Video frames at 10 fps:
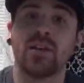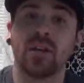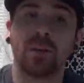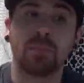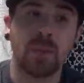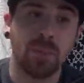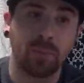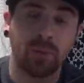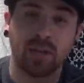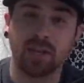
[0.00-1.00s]
You know what I mean? People
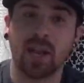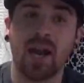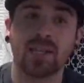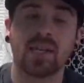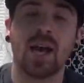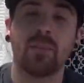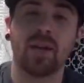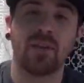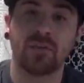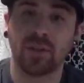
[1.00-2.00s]
put a lot of time
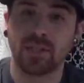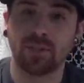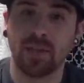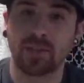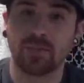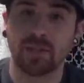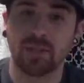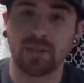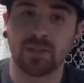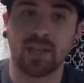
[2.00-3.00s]
and effort into making
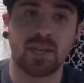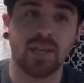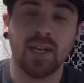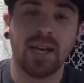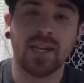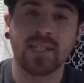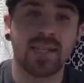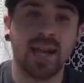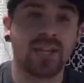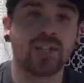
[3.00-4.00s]
videos. Like, it is
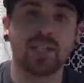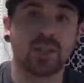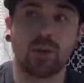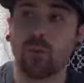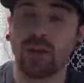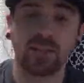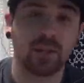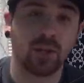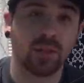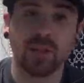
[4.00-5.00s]
not just a quick
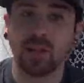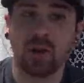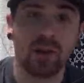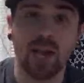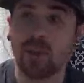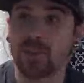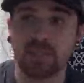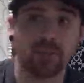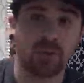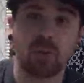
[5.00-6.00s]
little thing. Oh, yeah, I'm just
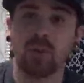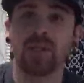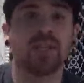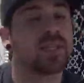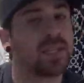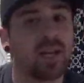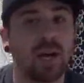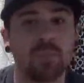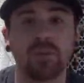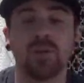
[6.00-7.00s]
going to record this and
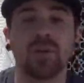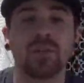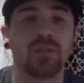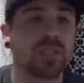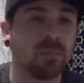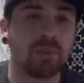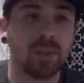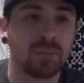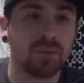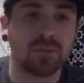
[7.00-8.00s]
upload it. For some
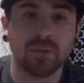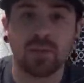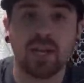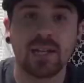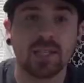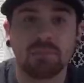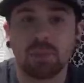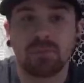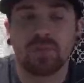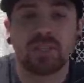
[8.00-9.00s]
people, do that. Some
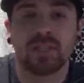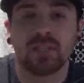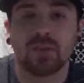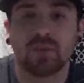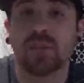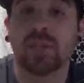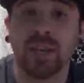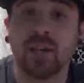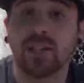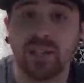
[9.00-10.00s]
people fucking don't really
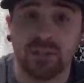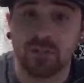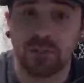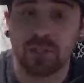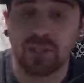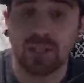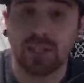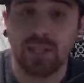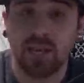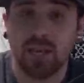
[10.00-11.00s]
care and they just do shit like
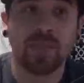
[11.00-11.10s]
that.